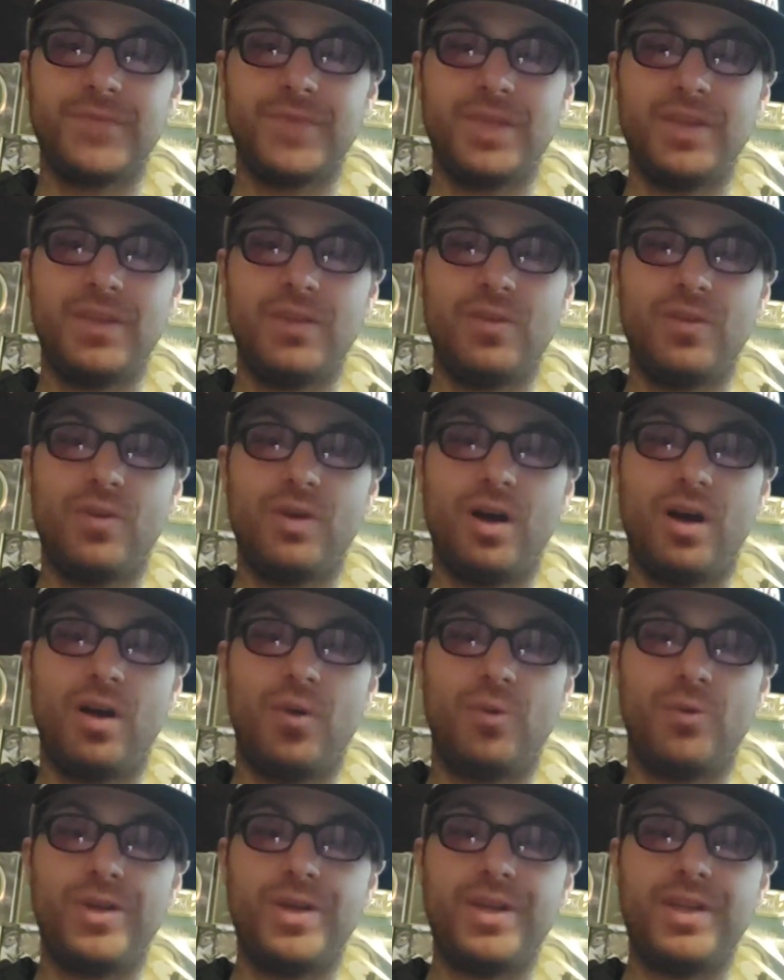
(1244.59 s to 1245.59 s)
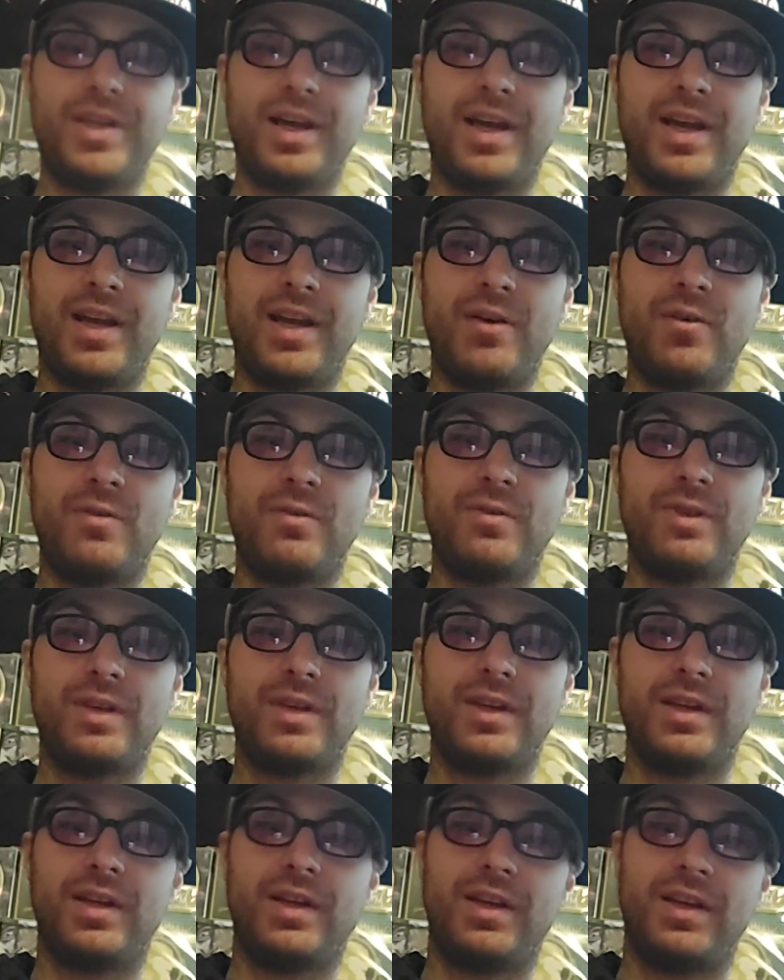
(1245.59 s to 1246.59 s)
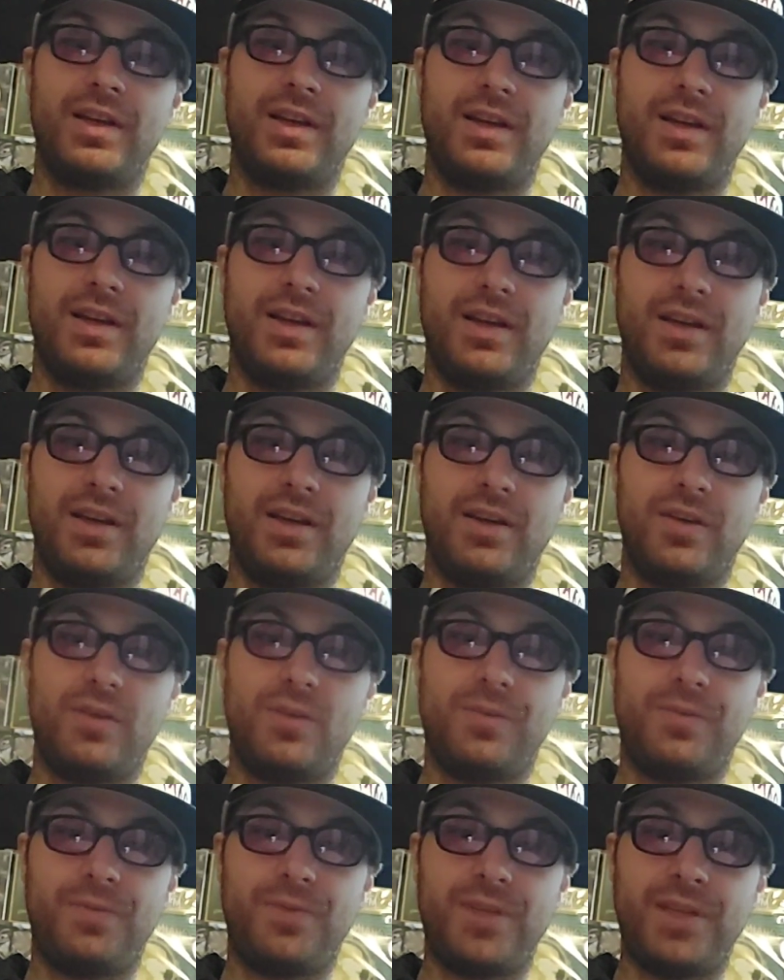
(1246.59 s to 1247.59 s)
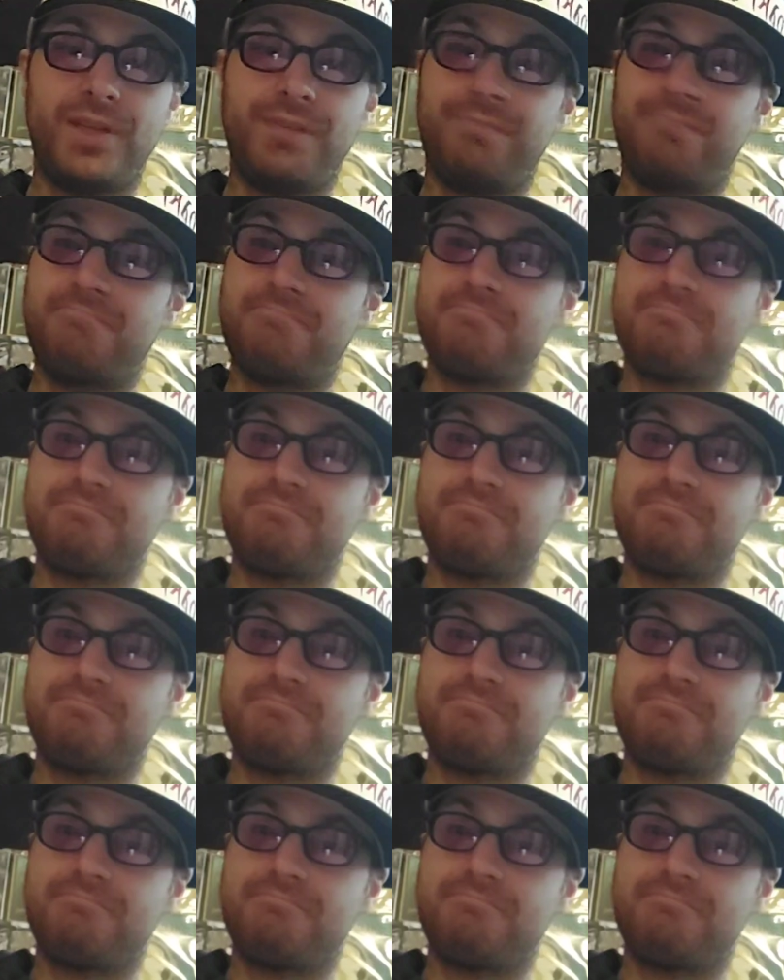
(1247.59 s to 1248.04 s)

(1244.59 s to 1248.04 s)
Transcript: you know, I'll read that out and hopefully